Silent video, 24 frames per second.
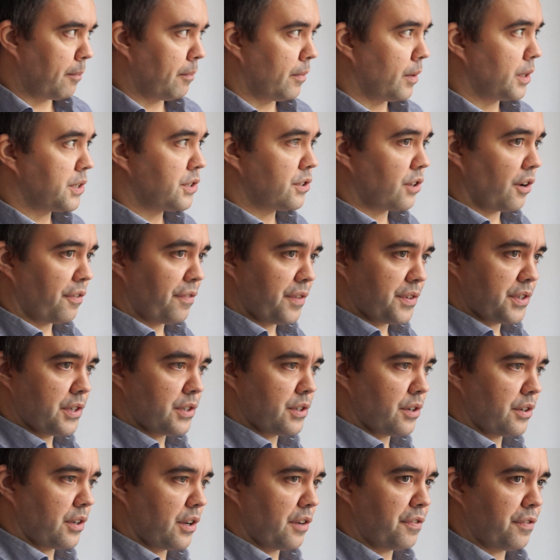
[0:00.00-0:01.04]
Surfaces
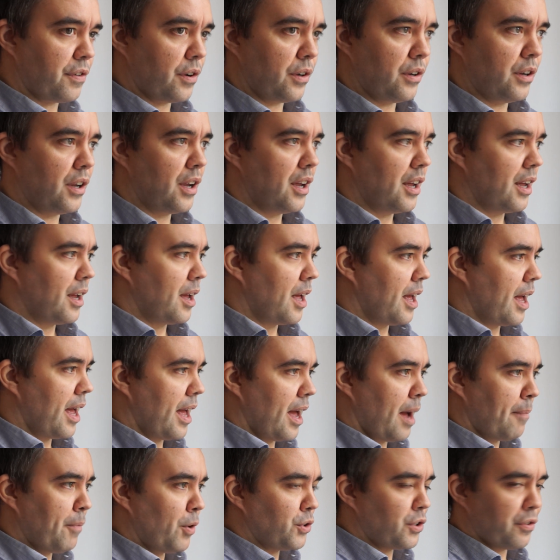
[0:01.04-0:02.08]
are different,
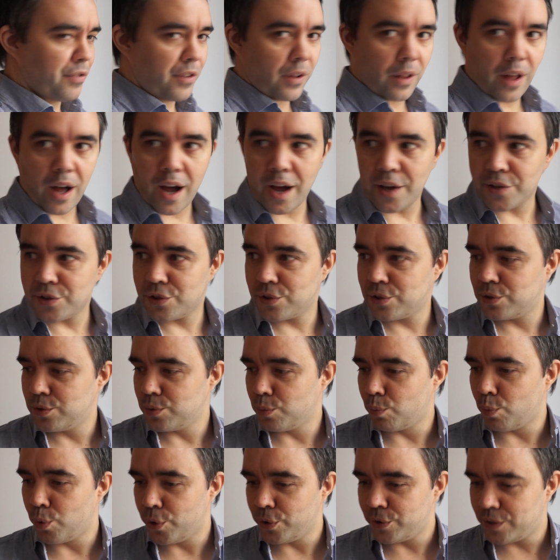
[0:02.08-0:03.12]
amounts of glass,
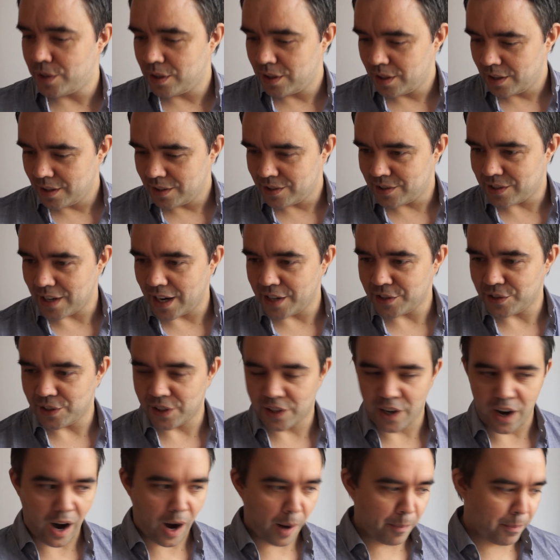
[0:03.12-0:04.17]
wood, size of the
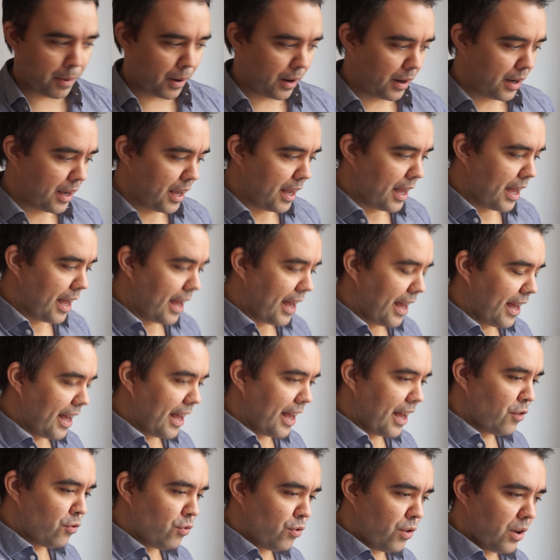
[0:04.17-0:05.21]
carpet.
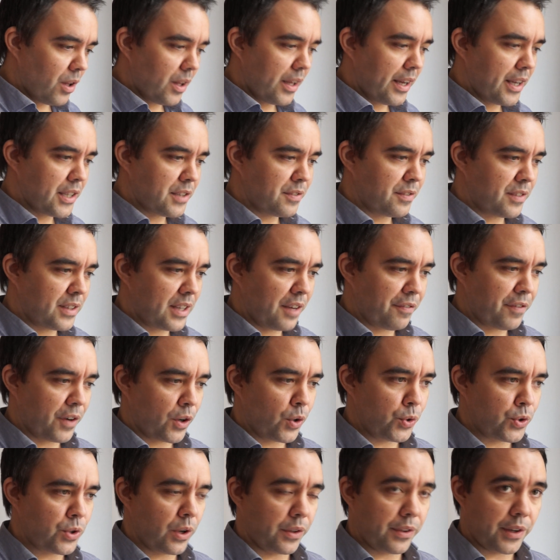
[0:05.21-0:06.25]
Really, it's
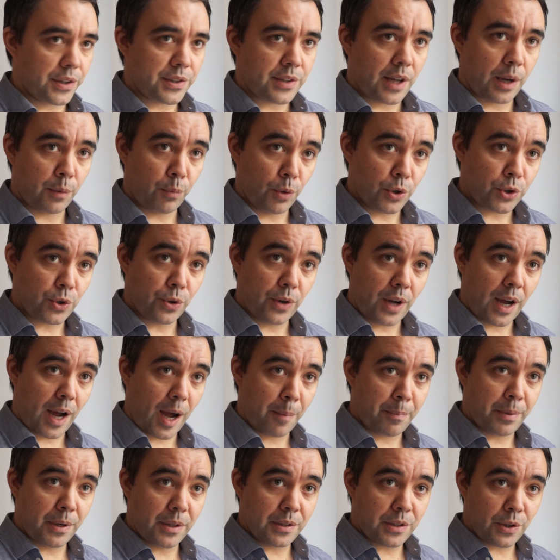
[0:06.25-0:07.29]
difficult to understand what's going to
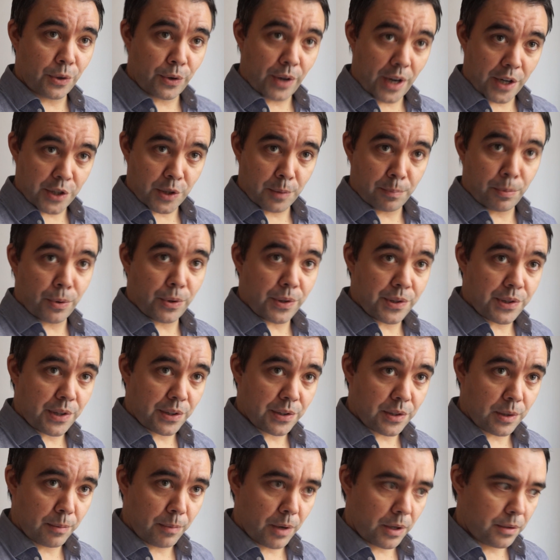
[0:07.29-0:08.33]
happen until you actually put the
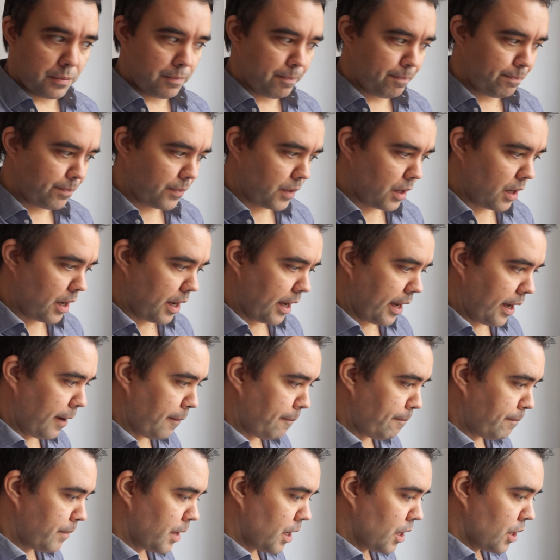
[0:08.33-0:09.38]
system
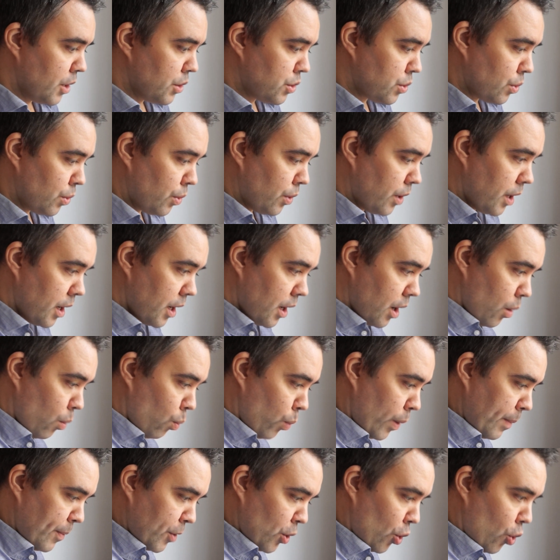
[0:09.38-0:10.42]
in. So
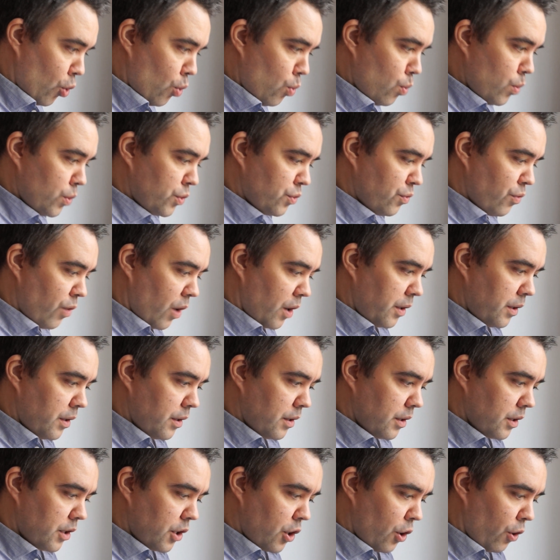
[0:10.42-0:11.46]
we would always
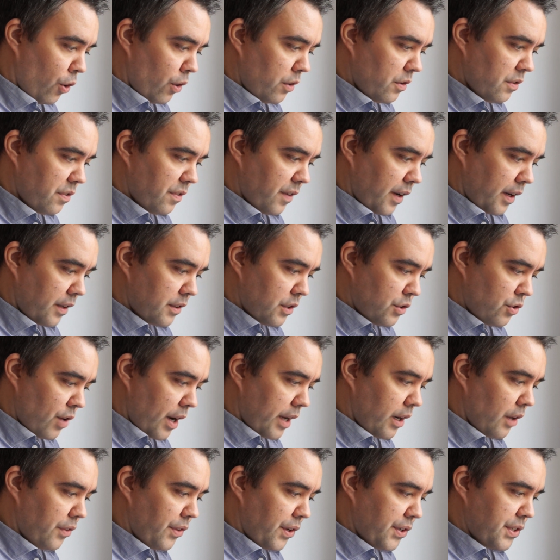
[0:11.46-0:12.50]
run config to try
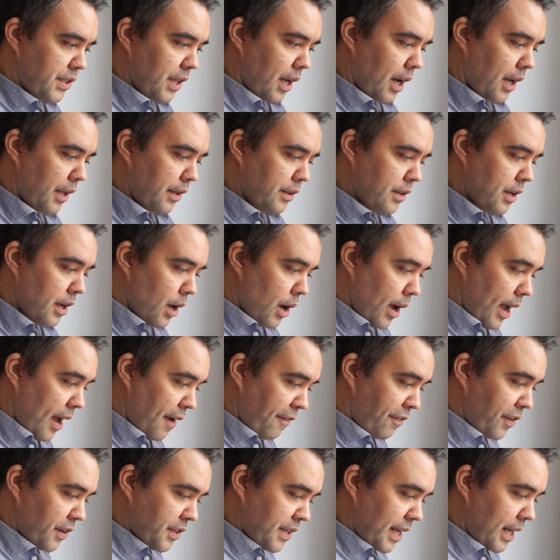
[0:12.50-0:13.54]
and understand
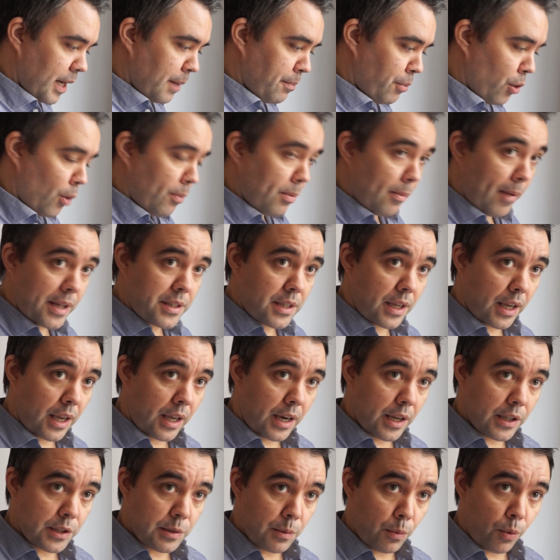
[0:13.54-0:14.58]
if there's any problematic
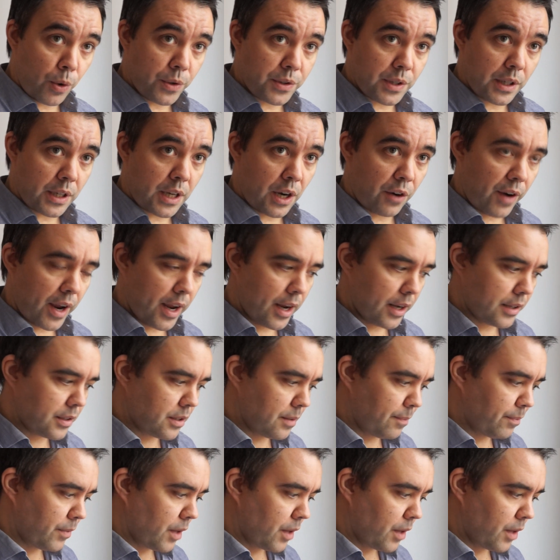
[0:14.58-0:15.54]
areas that we want to correct.